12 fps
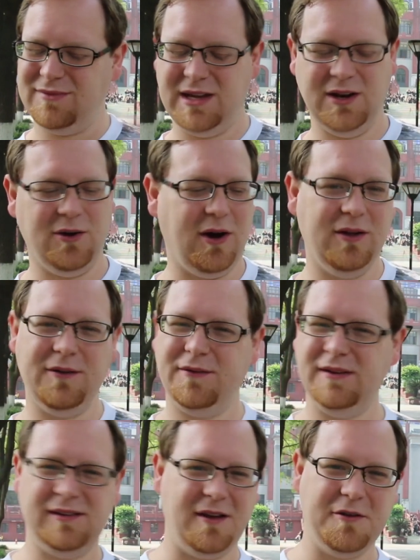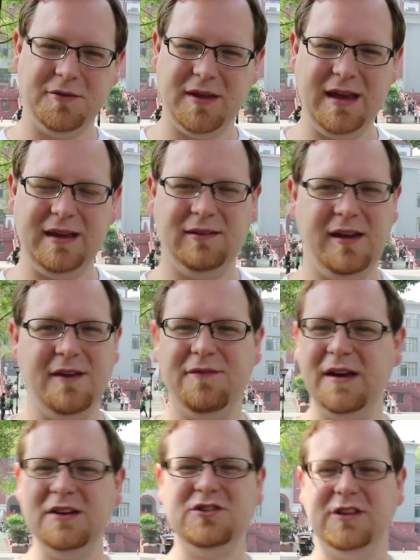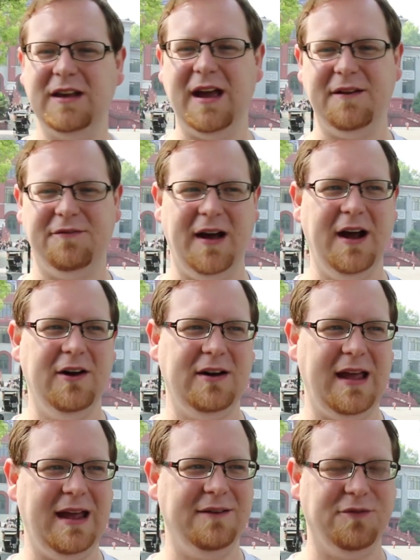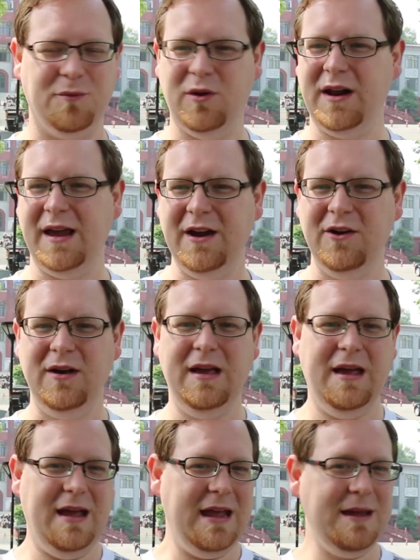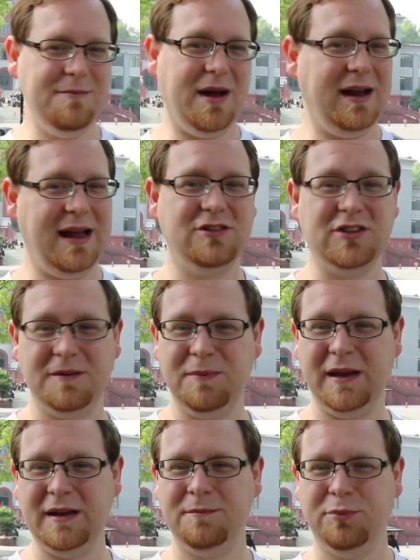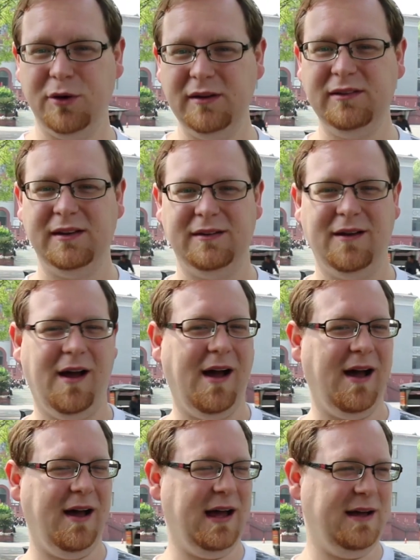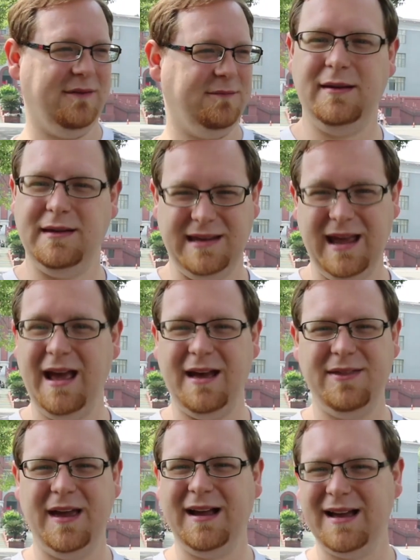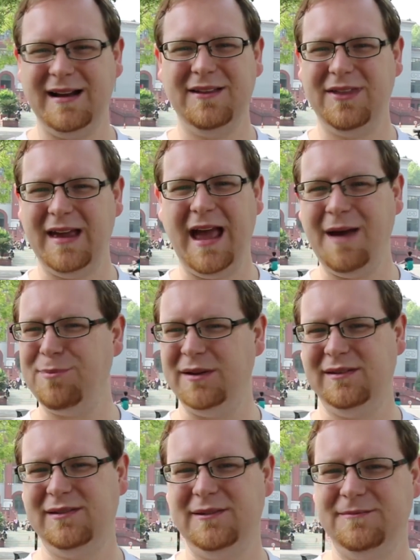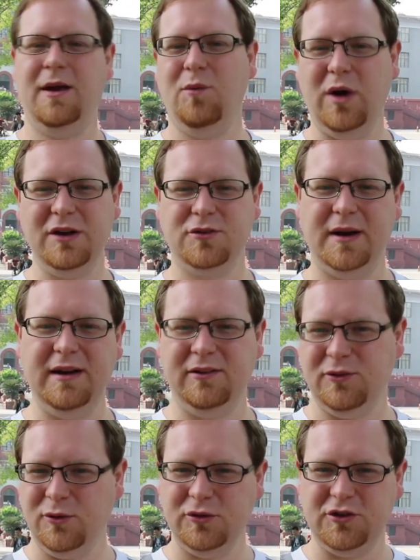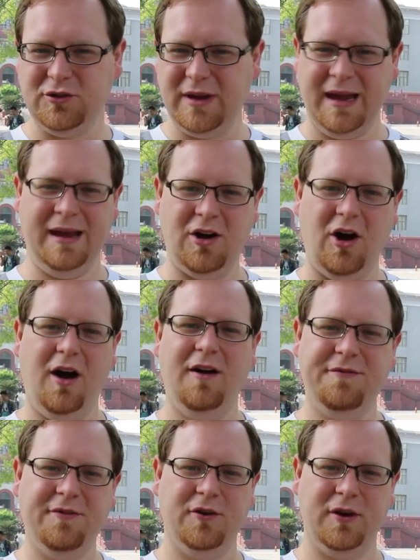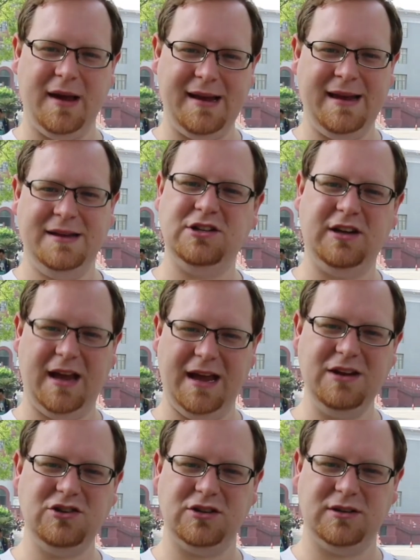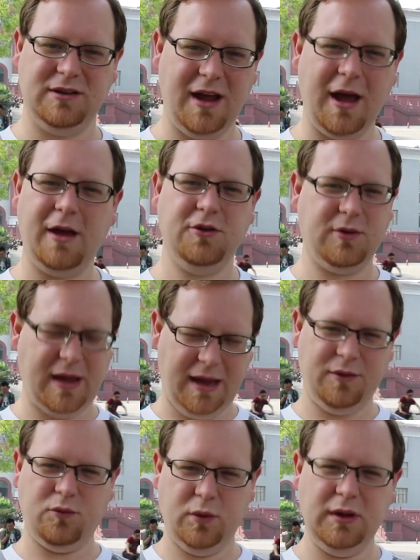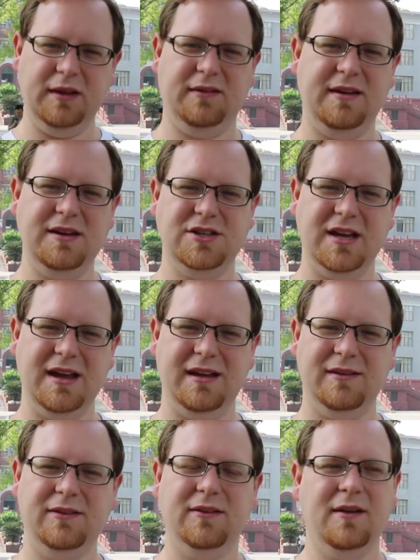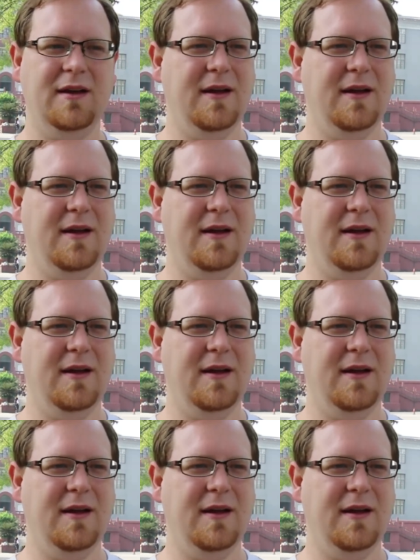you know, all of these other things. He eventually got fired, and from what I hear, he might actually be in prison. Yeah, that kind of thing happens. And while training schools, you can offer an education. Yeah, you can really teach kids.